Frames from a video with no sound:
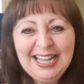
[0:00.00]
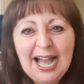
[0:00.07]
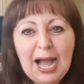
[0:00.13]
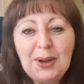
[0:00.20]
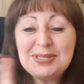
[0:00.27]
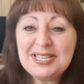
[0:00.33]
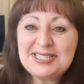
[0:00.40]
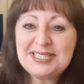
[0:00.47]

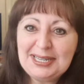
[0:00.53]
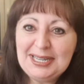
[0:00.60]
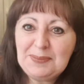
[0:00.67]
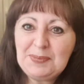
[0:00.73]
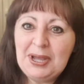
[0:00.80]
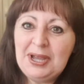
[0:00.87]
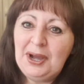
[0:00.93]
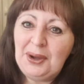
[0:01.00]
I was
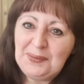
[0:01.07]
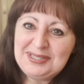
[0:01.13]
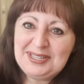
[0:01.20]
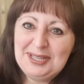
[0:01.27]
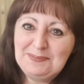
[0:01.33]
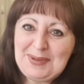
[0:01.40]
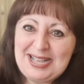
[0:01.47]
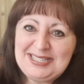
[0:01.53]
asleep. I was
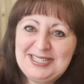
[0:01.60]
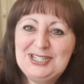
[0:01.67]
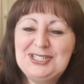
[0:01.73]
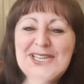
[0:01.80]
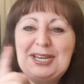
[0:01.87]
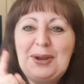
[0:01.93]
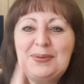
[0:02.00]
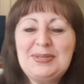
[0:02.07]
in the passenger
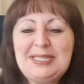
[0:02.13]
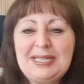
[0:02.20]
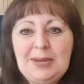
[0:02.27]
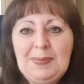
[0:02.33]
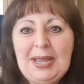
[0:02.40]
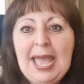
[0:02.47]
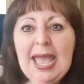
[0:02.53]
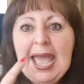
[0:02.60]
seat and I was
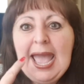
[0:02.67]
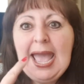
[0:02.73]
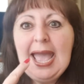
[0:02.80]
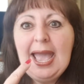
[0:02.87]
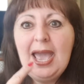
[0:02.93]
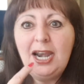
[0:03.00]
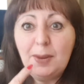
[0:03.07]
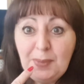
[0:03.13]
sleeping
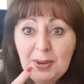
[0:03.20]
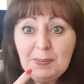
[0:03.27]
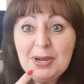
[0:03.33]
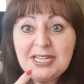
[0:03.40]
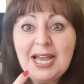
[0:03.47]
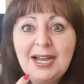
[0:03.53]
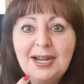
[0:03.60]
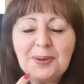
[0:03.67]
and I bit my
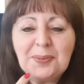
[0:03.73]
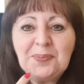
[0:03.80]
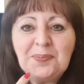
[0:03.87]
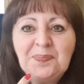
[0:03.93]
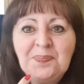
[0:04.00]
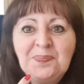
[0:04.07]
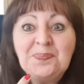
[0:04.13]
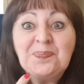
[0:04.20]
tongue.
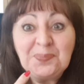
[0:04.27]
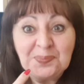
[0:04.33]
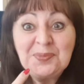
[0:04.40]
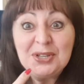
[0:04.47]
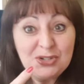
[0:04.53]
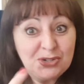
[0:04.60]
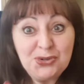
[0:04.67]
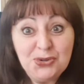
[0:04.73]

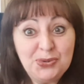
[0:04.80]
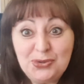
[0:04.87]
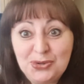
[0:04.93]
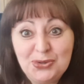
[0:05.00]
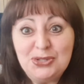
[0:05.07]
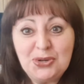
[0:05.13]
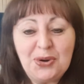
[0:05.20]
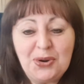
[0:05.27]
True
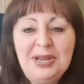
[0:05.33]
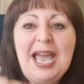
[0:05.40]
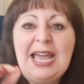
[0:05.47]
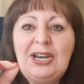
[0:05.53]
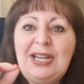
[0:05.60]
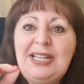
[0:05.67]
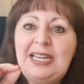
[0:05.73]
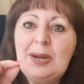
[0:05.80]
story.
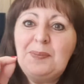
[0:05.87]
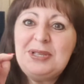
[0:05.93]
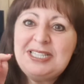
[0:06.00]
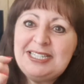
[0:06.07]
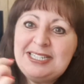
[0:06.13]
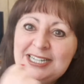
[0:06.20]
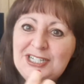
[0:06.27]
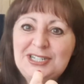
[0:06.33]
And I ended up with
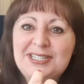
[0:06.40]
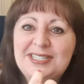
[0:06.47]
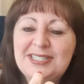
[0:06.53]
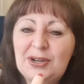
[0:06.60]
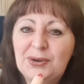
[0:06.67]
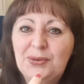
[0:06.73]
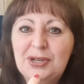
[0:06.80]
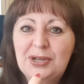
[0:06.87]
stitches
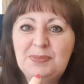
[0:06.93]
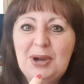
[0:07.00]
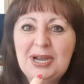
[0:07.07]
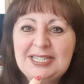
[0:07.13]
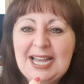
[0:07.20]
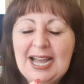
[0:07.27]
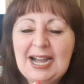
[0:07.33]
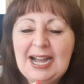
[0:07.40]
across my
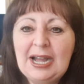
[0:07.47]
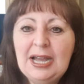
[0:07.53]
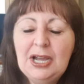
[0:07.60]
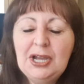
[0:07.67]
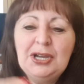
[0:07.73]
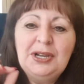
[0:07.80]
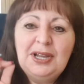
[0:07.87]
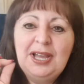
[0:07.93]
tongue.
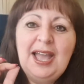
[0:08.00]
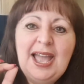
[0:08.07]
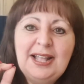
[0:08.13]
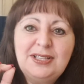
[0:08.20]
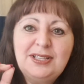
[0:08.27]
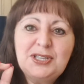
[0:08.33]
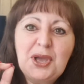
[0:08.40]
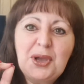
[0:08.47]

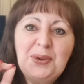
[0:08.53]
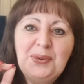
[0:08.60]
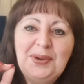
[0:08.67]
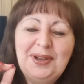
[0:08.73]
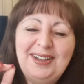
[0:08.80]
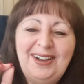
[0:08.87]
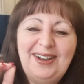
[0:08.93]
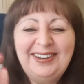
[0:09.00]
And so
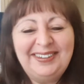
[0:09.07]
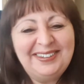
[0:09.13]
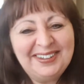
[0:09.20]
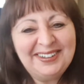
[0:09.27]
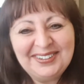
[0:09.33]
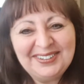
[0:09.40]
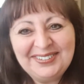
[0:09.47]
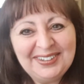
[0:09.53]
I
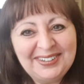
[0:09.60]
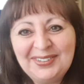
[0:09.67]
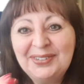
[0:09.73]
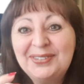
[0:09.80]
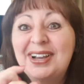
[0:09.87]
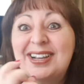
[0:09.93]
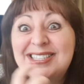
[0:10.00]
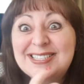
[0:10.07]
know, it
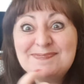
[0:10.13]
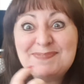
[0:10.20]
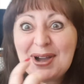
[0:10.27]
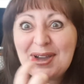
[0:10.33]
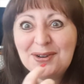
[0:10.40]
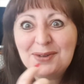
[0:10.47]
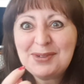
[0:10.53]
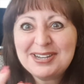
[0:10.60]
looked like a
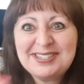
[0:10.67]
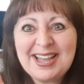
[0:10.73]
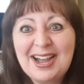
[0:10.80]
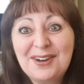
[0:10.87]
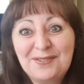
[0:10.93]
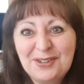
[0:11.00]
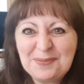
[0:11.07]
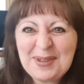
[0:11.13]
spider on my
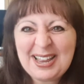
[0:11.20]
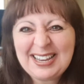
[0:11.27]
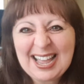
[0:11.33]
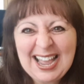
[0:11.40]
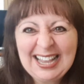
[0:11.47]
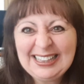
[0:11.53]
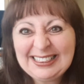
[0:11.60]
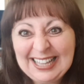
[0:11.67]
tongue for about
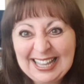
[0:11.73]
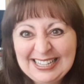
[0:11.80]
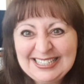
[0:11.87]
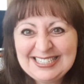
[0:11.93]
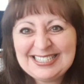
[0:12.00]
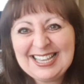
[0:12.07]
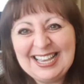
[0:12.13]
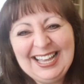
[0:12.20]
8
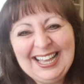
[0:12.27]
days.